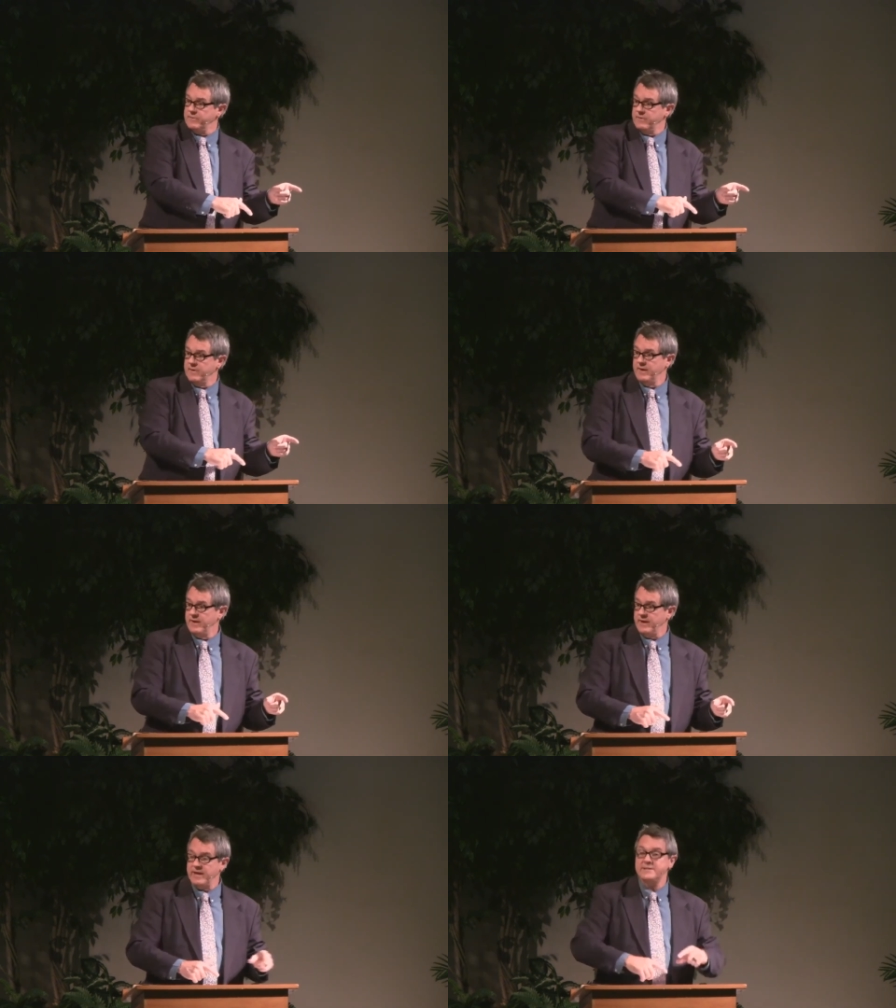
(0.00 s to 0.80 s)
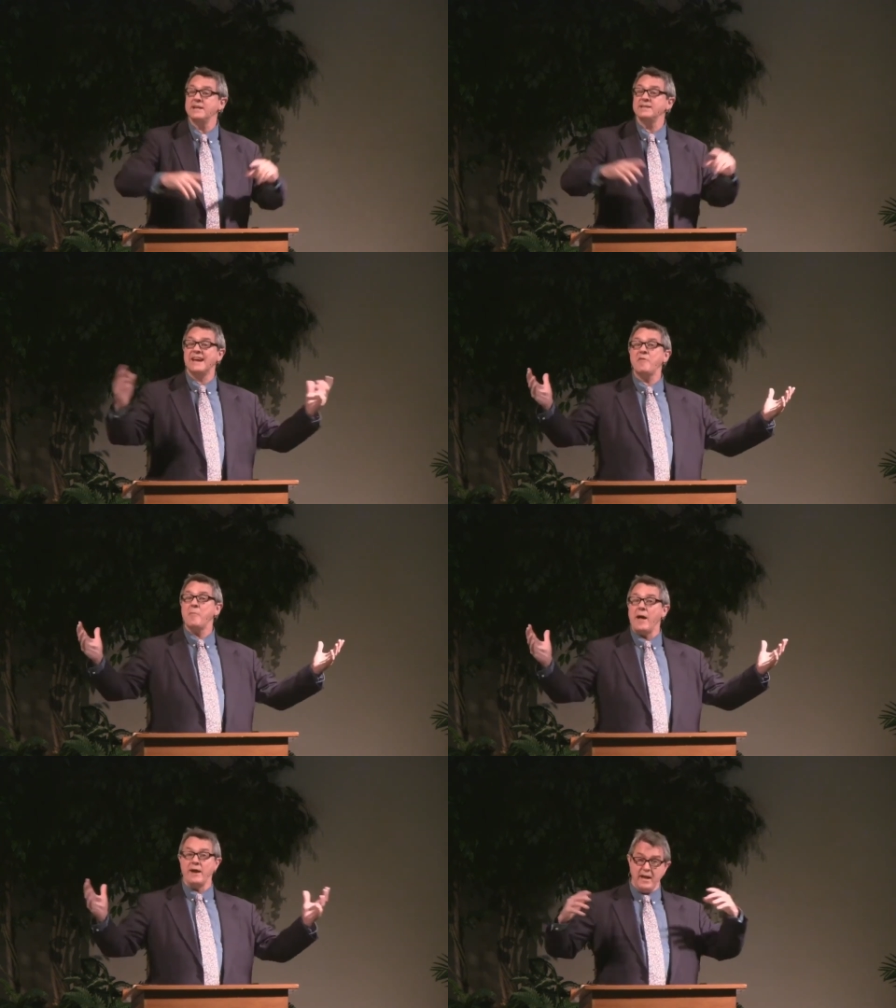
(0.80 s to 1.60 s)
And he says
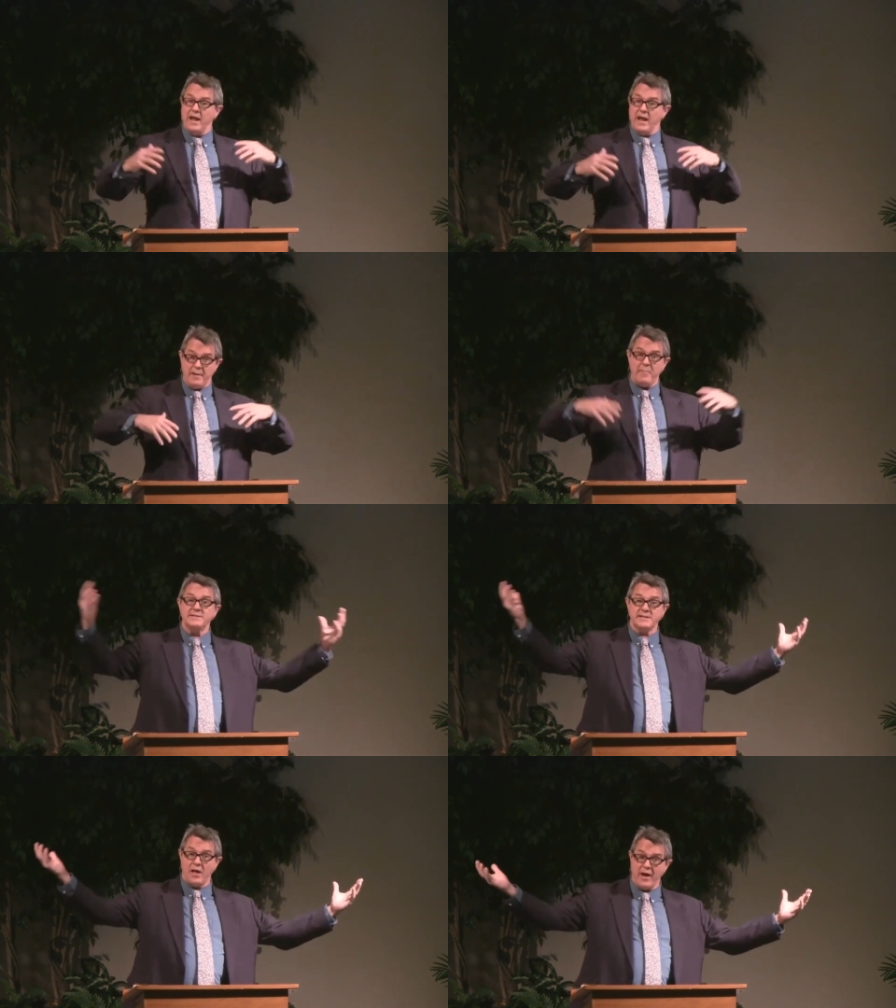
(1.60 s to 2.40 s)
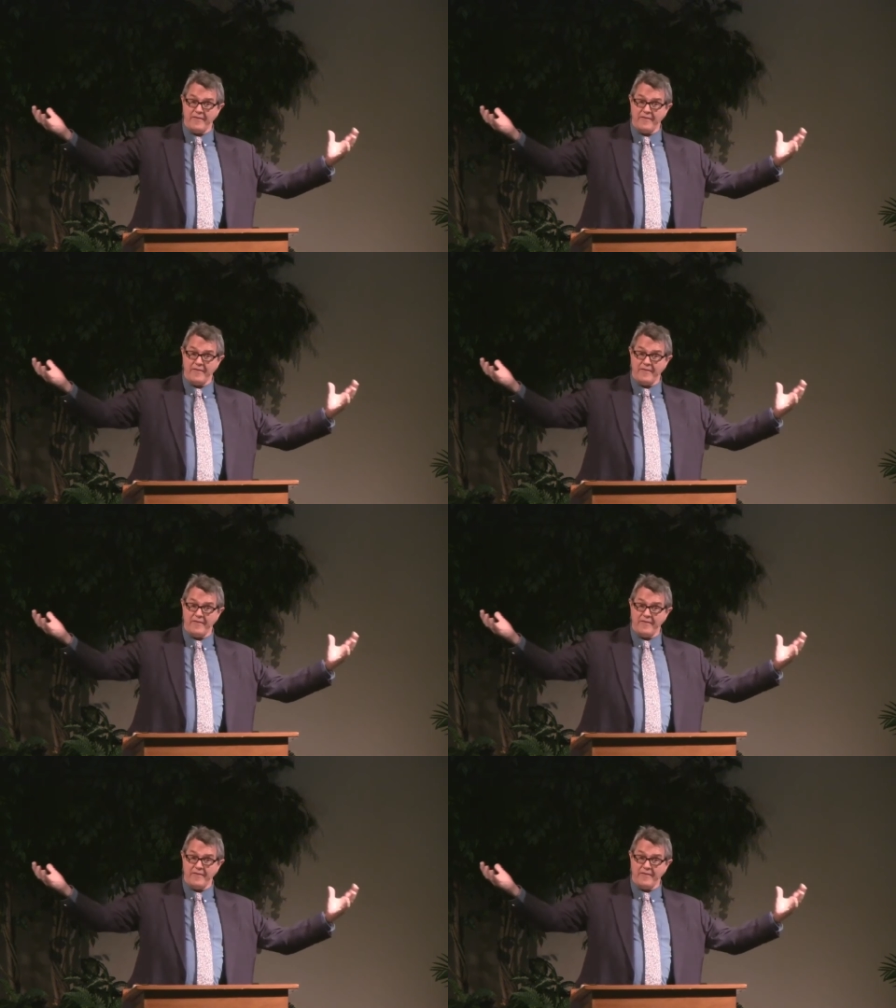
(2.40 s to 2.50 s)
everybody, he means the whole,